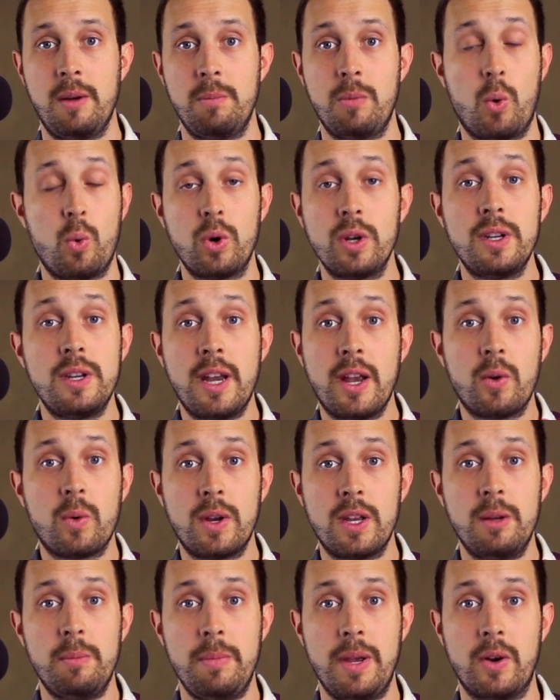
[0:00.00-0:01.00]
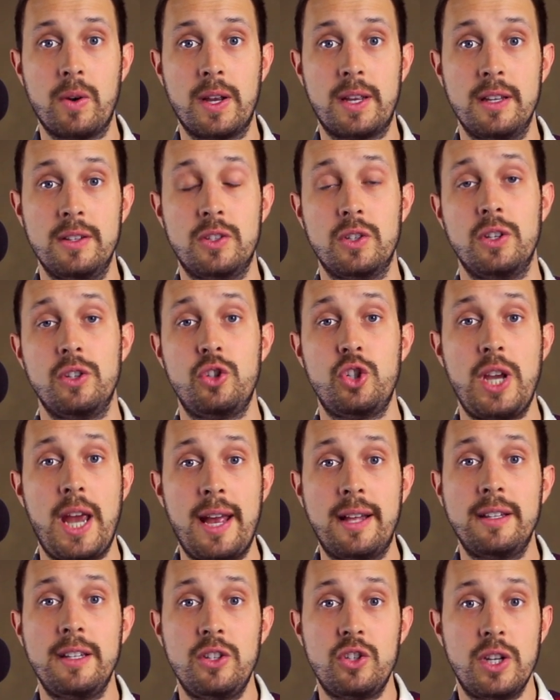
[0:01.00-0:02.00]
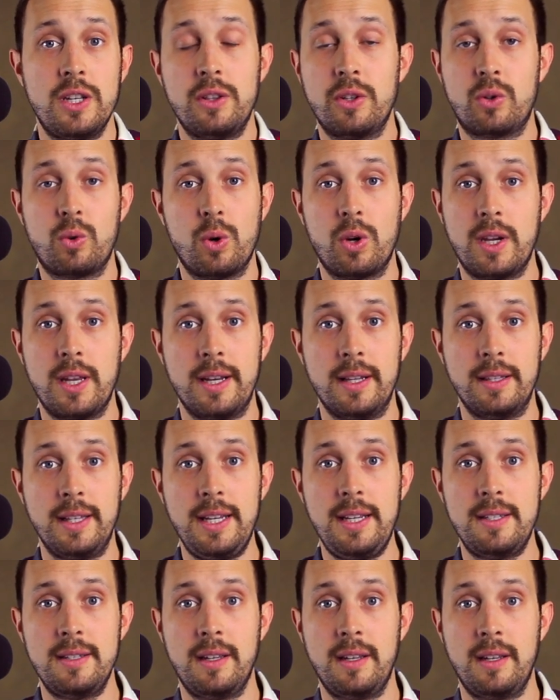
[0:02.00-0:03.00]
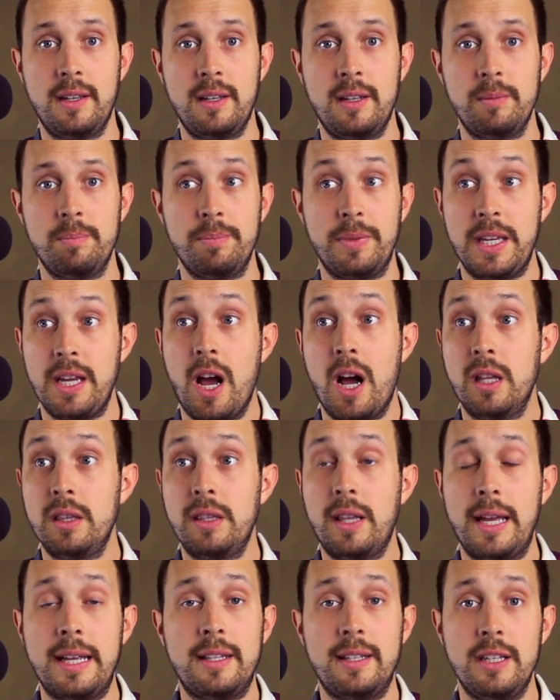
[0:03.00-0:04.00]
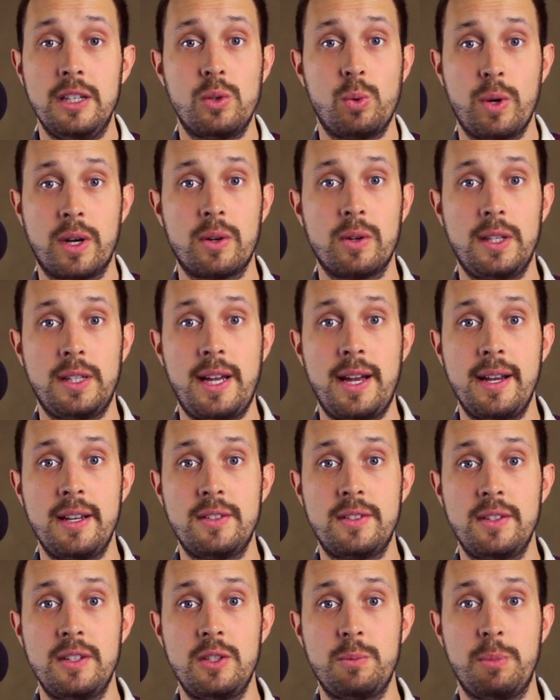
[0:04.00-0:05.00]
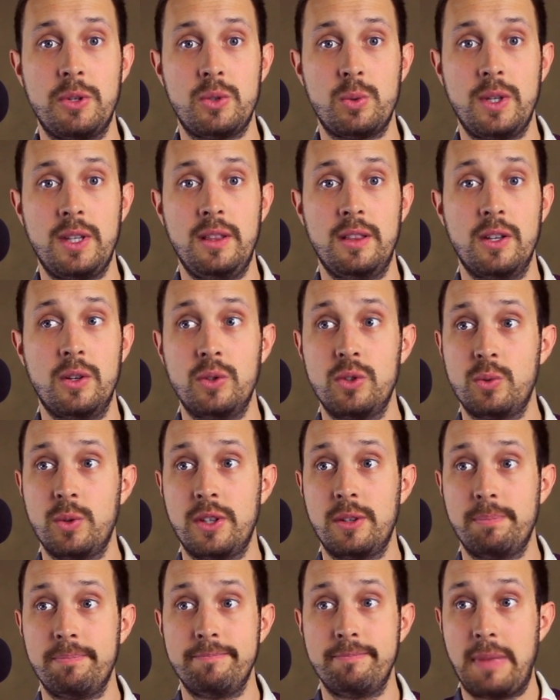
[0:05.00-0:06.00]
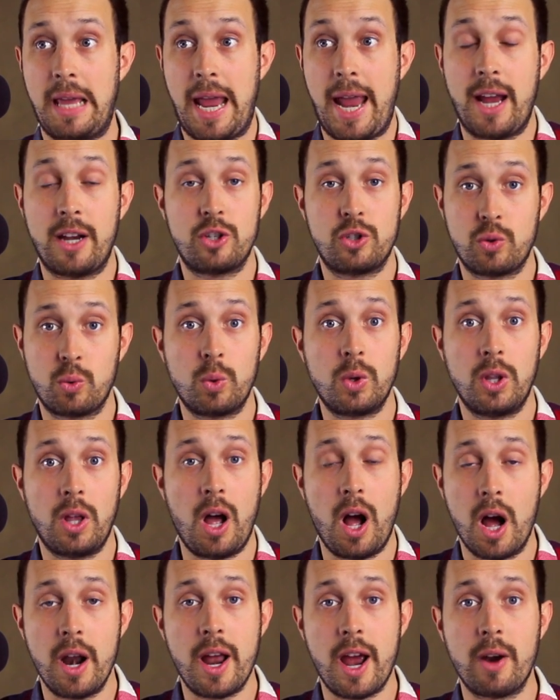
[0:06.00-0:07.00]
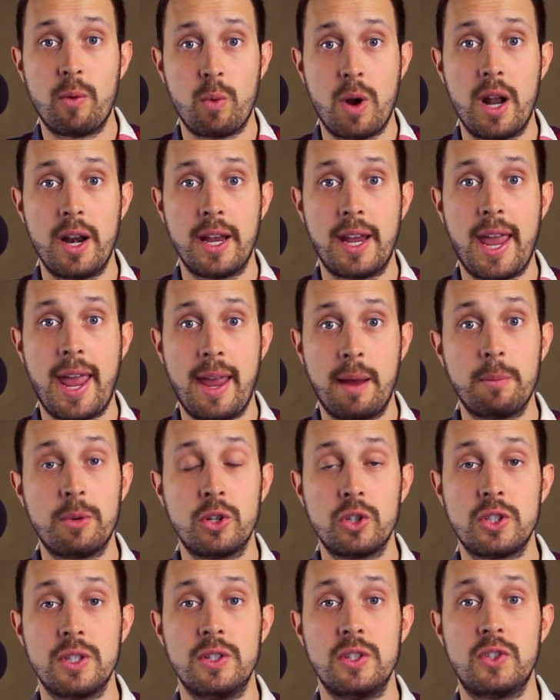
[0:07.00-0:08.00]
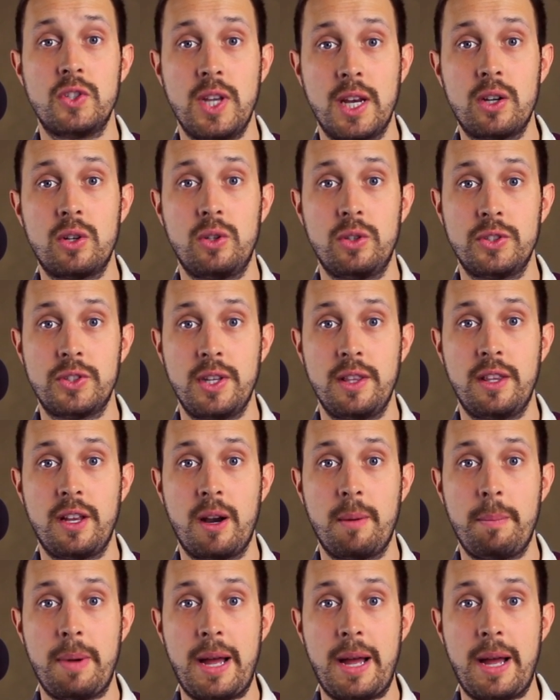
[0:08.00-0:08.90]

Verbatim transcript: ordinary Americans challenging the crooked elite, the unlikely Twitter alliances between those with actual unironic hammers and sickles in their